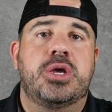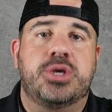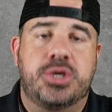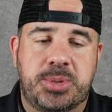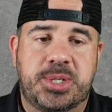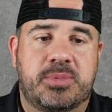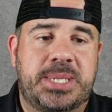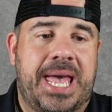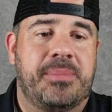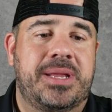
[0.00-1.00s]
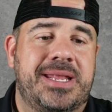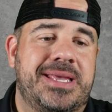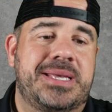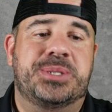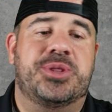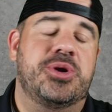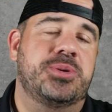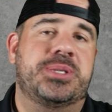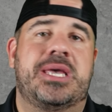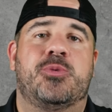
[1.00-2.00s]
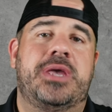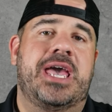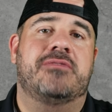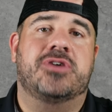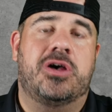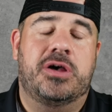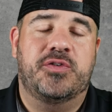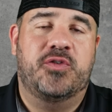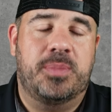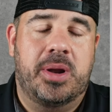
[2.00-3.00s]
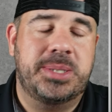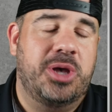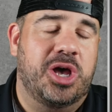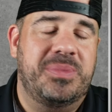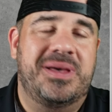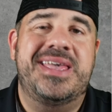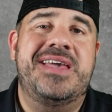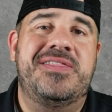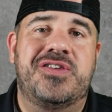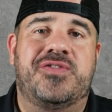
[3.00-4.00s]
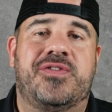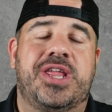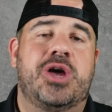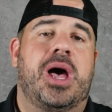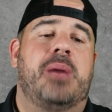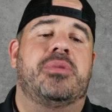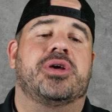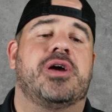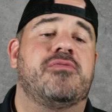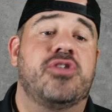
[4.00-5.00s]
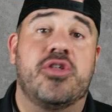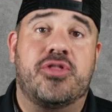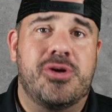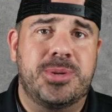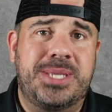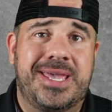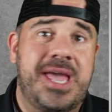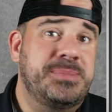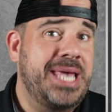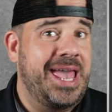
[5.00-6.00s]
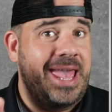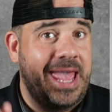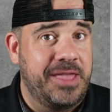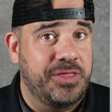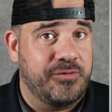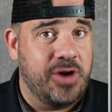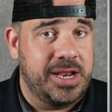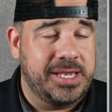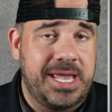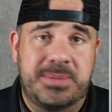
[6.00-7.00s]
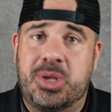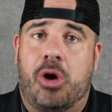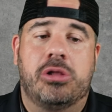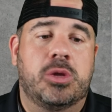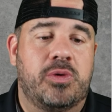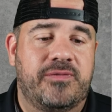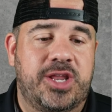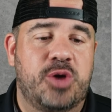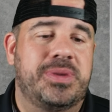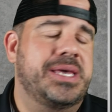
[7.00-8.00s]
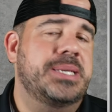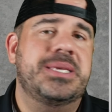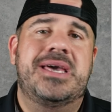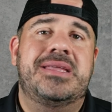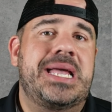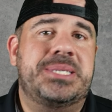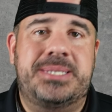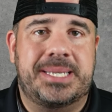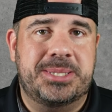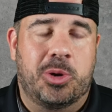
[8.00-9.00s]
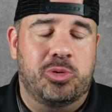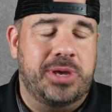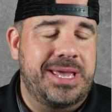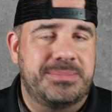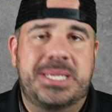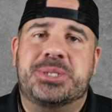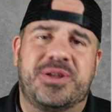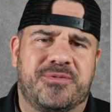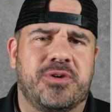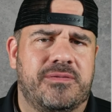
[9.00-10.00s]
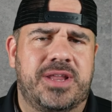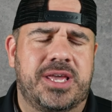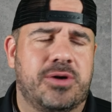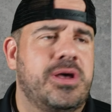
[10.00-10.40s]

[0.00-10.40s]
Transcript: YouTube, what's happening? It is Thursday. We have college football to talk about in this video. I'm going to cover the Thursday games and the Friday games all in one video because that's six total games. That's good for a video.